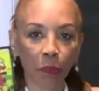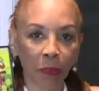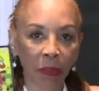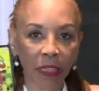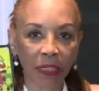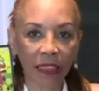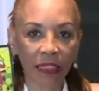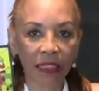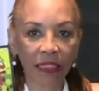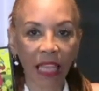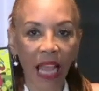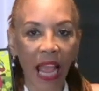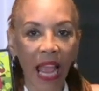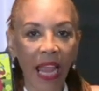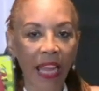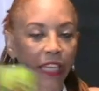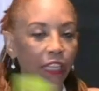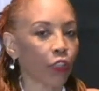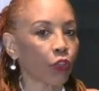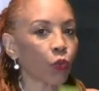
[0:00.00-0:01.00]
be
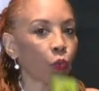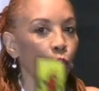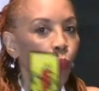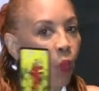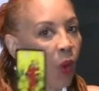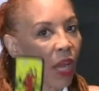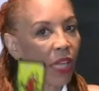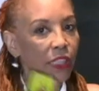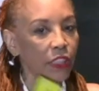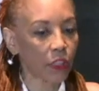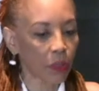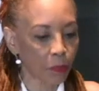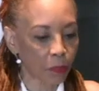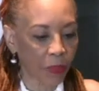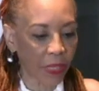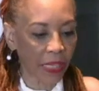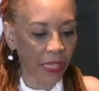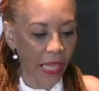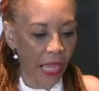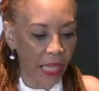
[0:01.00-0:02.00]
desired, one to
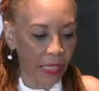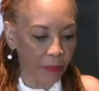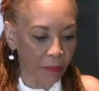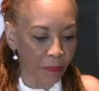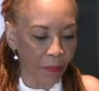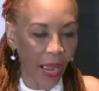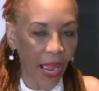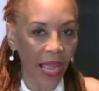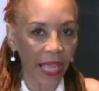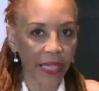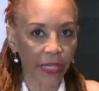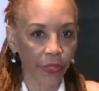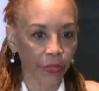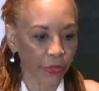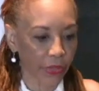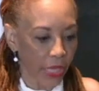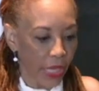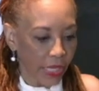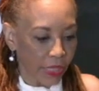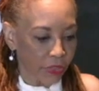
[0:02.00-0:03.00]
be admired.